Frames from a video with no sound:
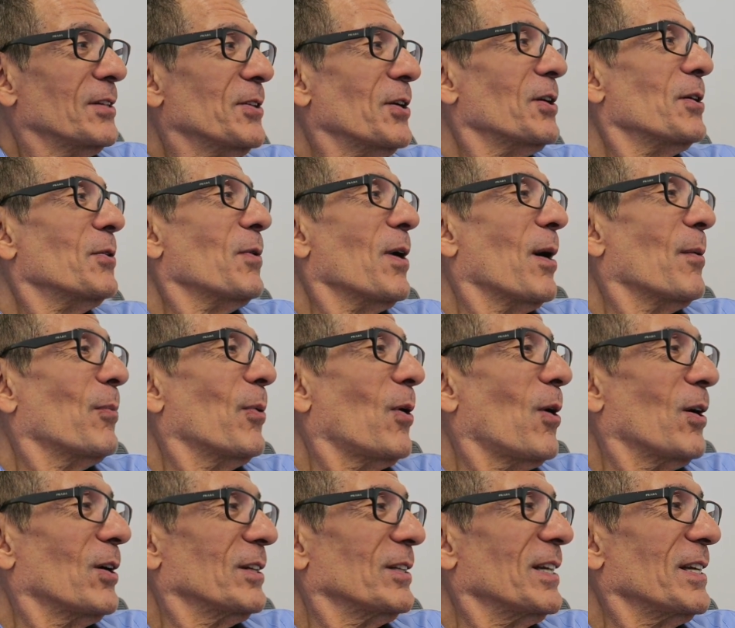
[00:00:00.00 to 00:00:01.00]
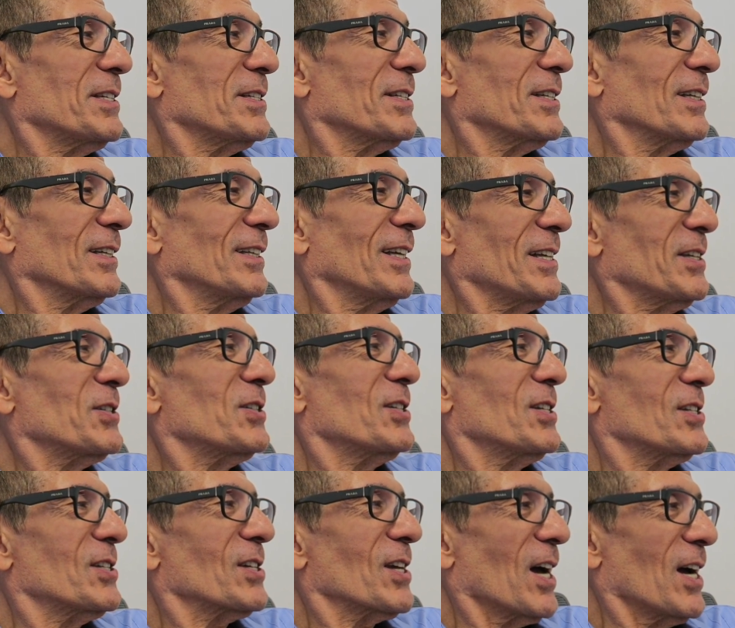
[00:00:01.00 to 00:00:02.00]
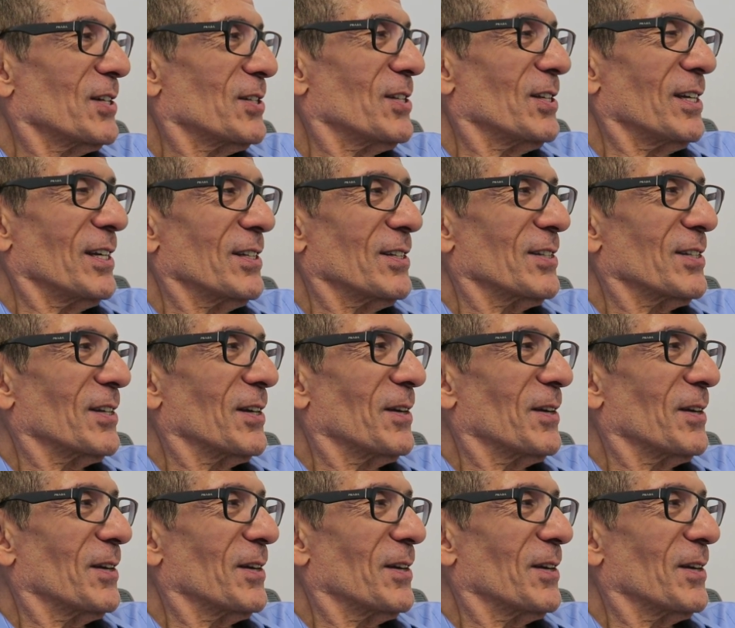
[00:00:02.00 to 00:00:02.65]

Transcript: Turn around, Paul, and let's let's discuss this.